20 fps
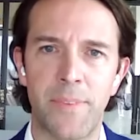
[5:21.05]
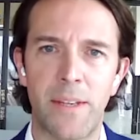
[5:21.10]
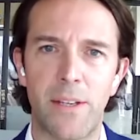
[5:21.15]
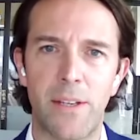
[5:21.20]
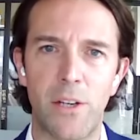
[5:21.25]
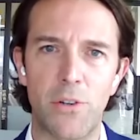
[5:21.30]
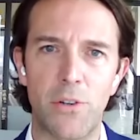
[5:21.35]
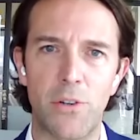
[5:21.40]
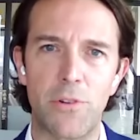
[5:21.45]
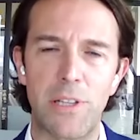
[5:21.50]

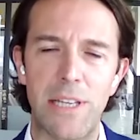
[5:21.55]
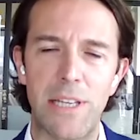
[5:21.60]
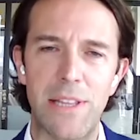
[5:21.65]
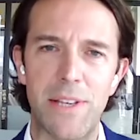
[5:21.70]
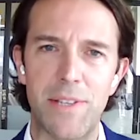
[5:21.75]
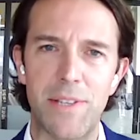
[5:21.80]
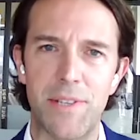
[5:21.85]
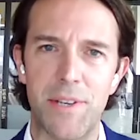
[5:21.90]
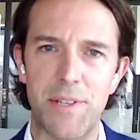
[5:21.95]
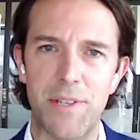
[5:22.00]
you know, really,
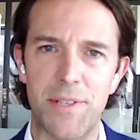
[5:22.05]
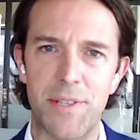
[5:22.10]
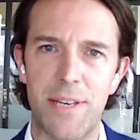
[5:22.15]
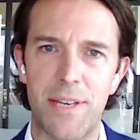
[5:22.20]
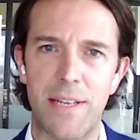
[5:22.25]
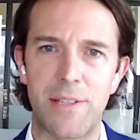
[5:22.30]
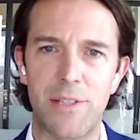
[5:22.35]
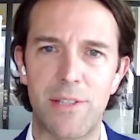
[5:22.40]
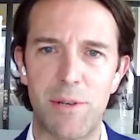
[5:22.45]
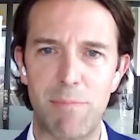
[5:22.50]
this is,
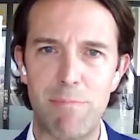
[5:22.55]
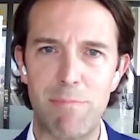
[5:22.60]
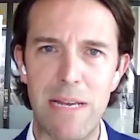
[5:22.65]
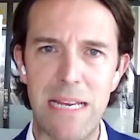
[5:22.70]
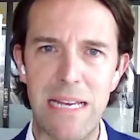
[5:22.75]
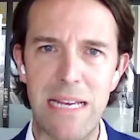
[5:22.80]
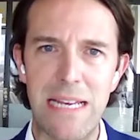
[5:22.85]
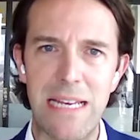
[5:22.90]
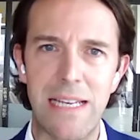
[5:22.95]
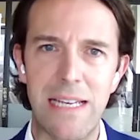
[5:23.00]
to
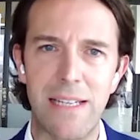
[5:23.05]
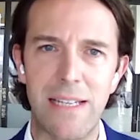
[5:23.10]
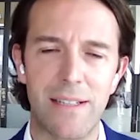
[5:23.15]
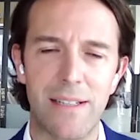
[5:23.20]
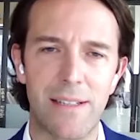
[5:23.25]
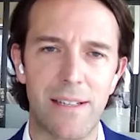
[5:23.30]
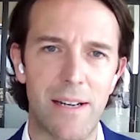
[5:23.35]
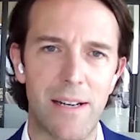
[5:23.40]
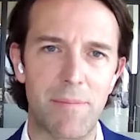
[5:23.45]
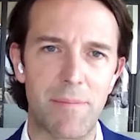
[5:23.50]
me,
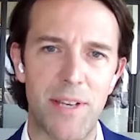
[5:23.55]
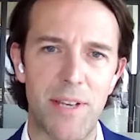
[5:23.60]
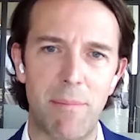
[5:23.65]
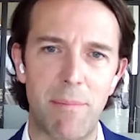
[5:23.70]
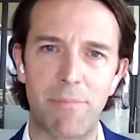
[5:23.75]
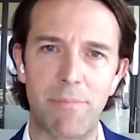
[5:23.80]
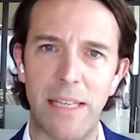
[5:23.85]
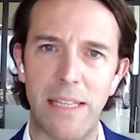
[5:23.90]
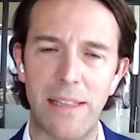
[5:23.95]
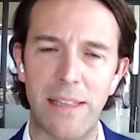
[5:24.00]

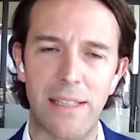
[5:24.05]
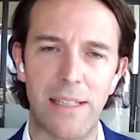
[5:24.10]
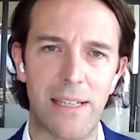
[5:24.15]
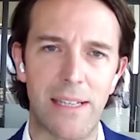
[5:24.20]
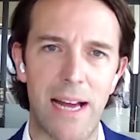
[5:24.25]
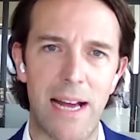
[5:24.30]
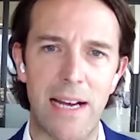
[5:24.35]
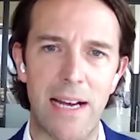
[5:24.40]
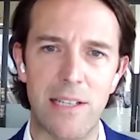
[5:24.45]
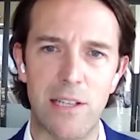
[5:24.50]
something
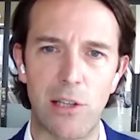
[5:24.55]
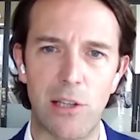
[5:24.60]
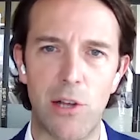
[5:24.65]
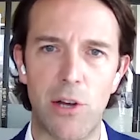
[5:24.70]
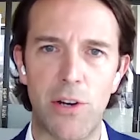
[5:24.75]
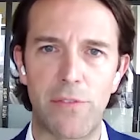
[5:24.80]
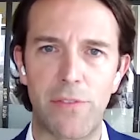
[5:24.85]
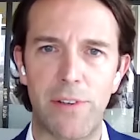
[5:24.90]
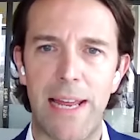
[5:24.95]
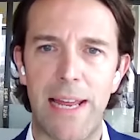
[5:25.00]
that has a
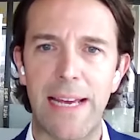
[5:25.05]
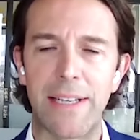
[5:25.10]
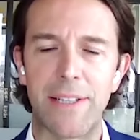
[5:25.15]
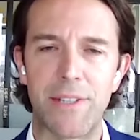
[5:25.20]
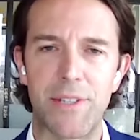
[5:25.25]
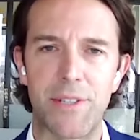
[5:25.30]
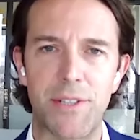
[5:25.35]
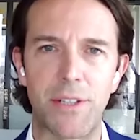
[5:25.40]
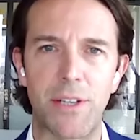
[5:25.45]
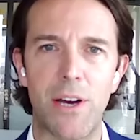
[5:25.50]
lot of
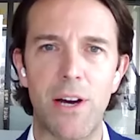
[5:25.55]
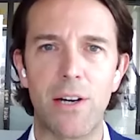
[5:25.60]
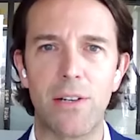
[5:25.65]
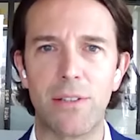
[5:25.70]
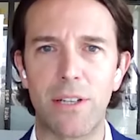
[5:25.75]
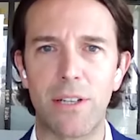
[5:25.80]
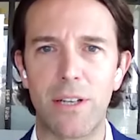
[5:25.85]
legs to go.